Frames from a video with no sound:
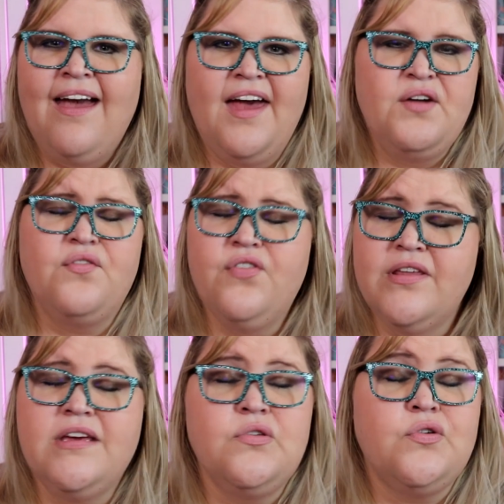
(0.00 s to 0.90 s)
And
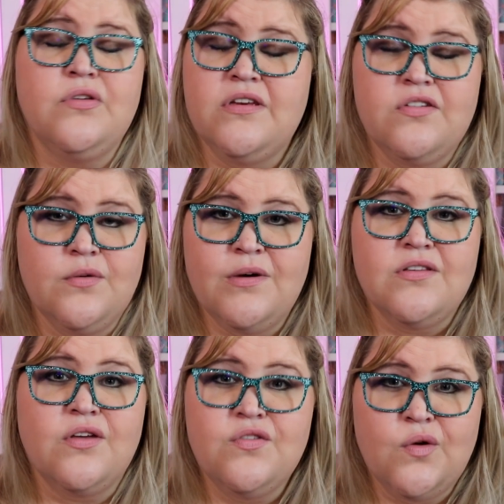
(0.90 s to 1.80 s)
really and truly, she
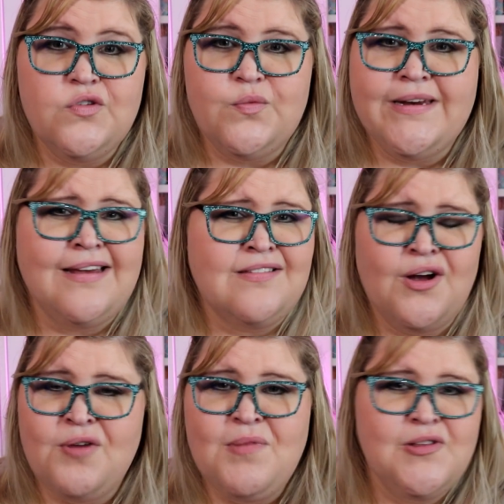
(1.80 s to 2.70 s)
was so sweet, and I
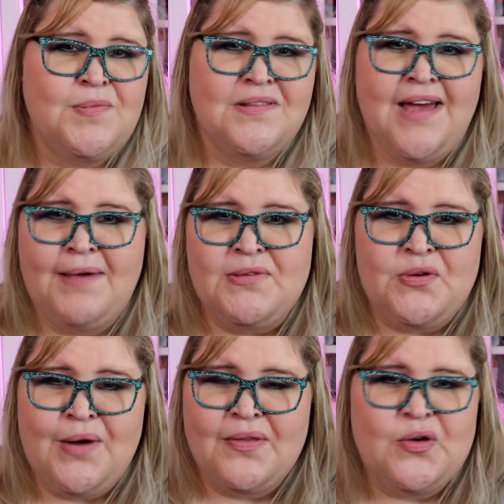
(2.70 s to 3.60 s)
saw her multiple times
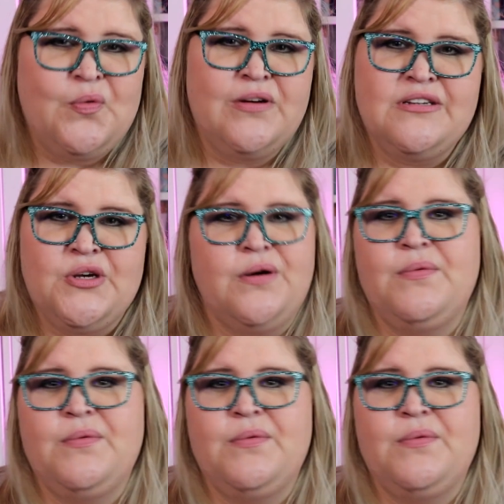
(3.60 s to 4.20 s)
throughout the quilt show,